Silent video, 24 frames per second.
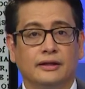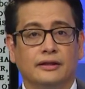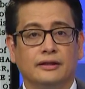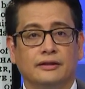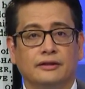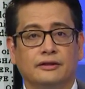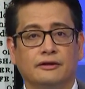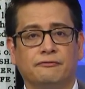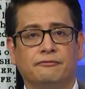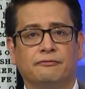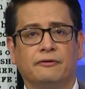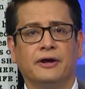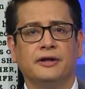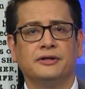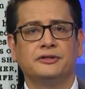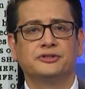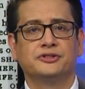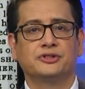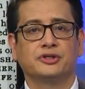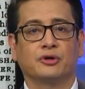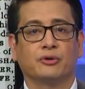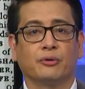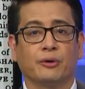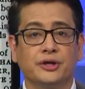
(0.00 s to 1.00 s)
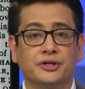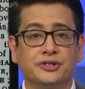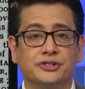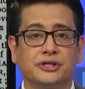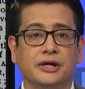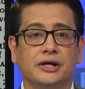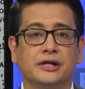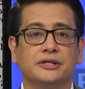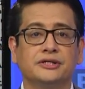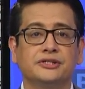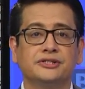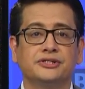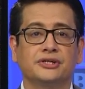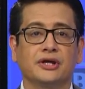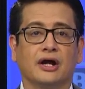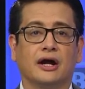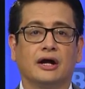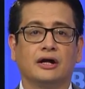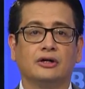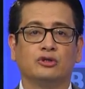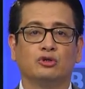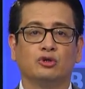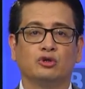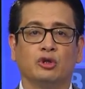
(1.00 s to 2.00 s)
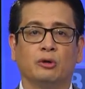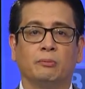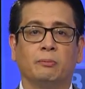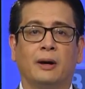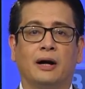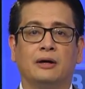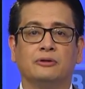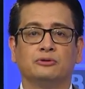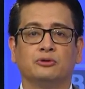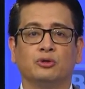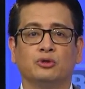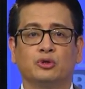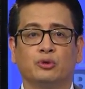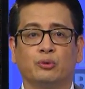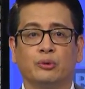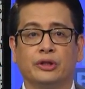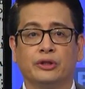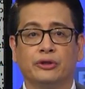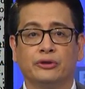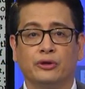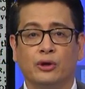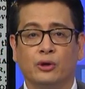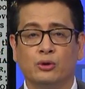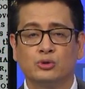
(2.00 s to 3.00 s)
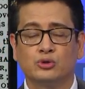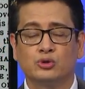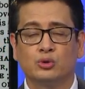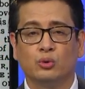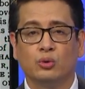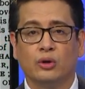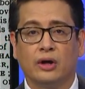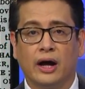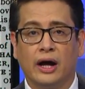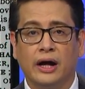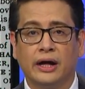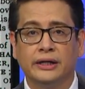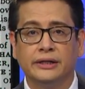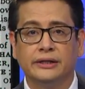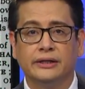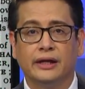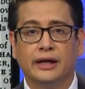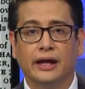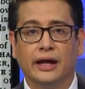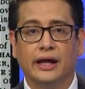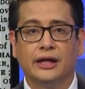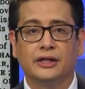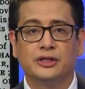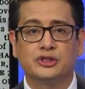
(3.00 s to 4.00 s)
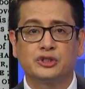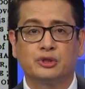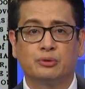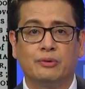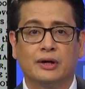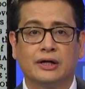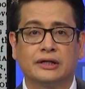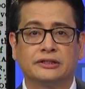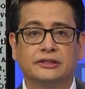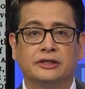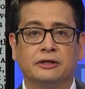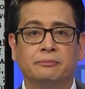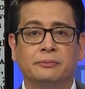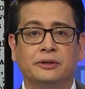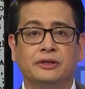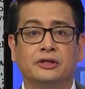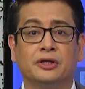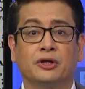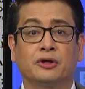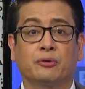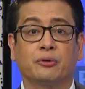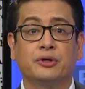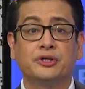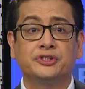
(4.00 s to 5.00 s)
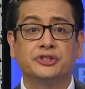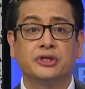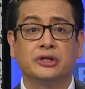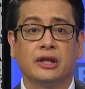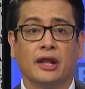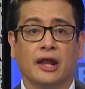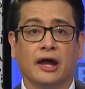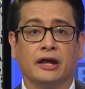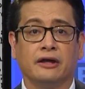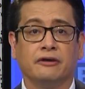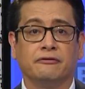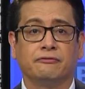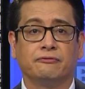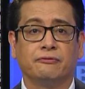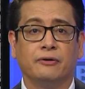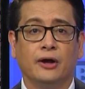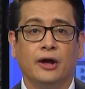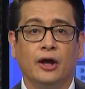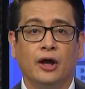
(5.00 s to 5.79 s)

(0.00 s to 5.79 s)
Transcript: Dear friends, Christians are duty bound to treat those who guide and instruct them in the Christian life